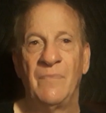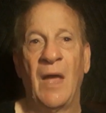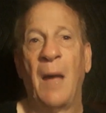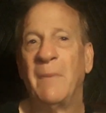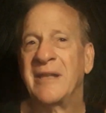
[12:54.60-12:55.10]

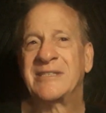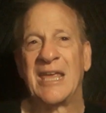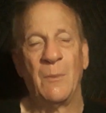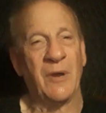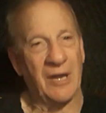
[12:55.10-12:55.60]
I'm not
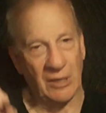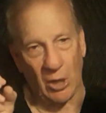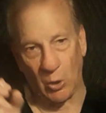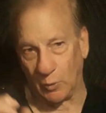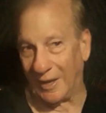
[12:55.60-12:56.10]
saying we're going to
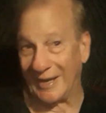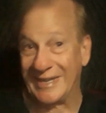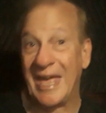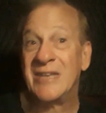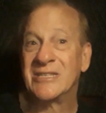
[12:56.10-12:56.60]
go
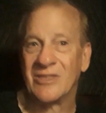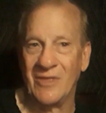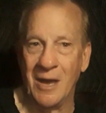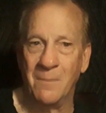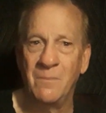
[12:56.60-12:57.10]
against
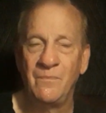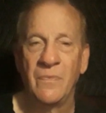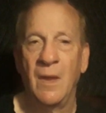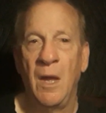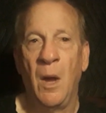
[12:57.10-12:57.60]
them,
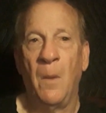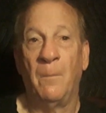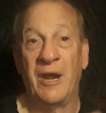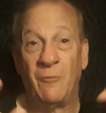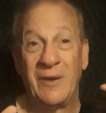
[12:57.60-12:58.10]

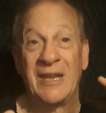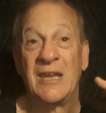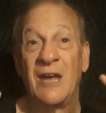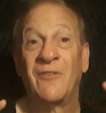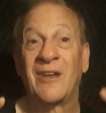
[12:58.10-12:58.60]
but if we get
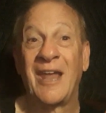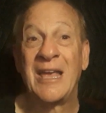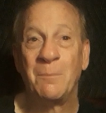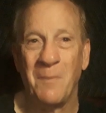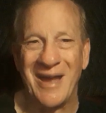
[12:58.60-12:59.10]
enough
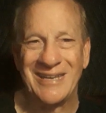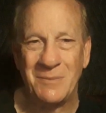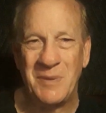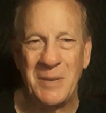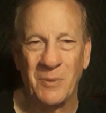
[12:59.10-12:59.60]

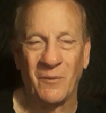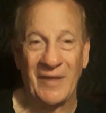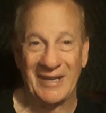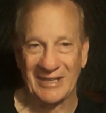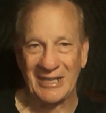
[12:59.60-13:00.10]
like-minded people
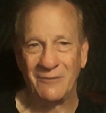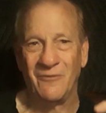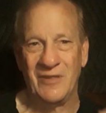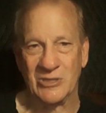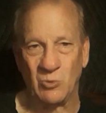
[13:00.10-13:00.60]
that
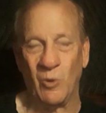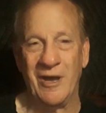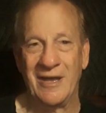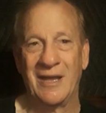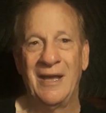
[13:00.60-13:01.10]
live this
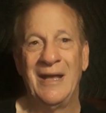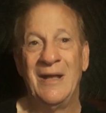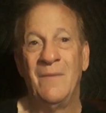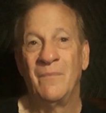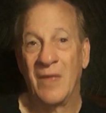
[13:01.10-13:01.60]
way,
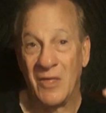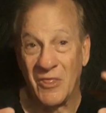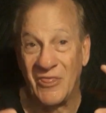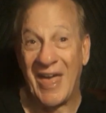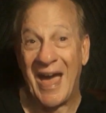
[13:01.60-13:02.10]

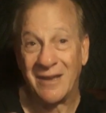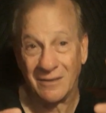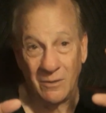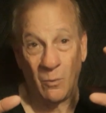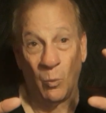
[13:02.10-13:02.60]
that
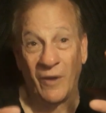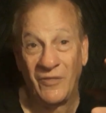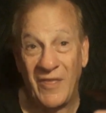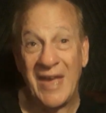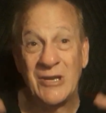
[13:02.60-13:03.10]

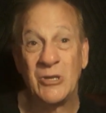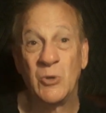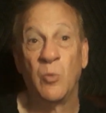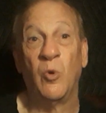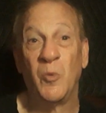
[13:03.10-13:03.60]
what they
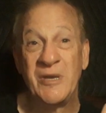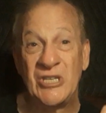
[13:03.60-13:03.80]
do will be